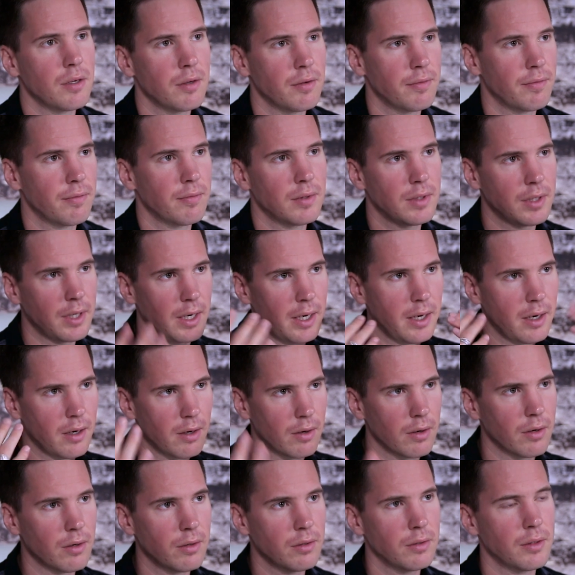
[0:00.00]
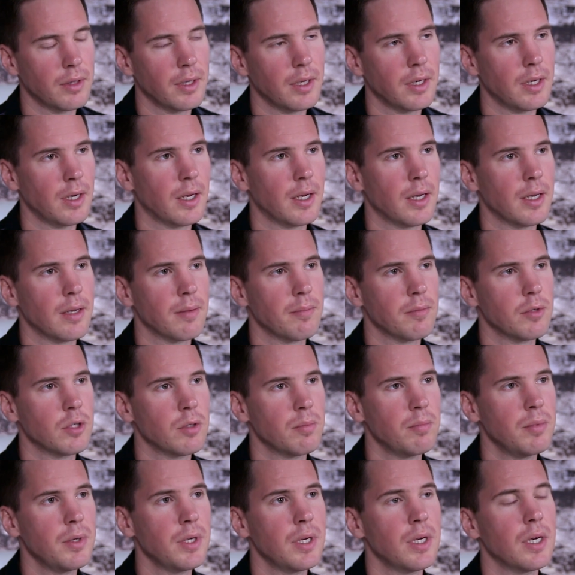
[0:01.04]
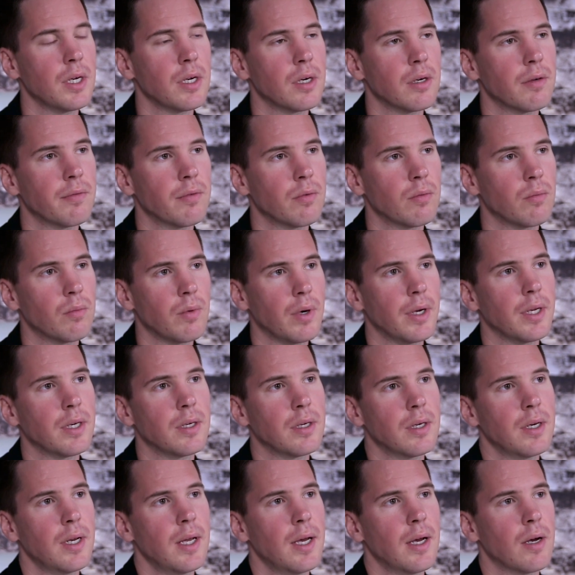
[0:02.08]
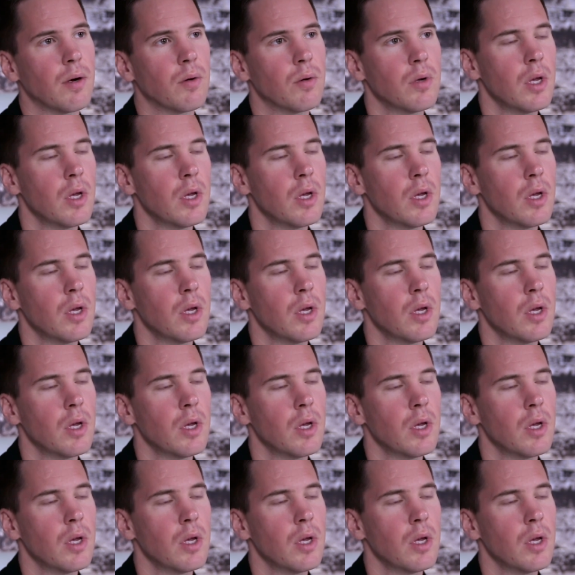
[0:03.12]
of terror that I am speaking of right now.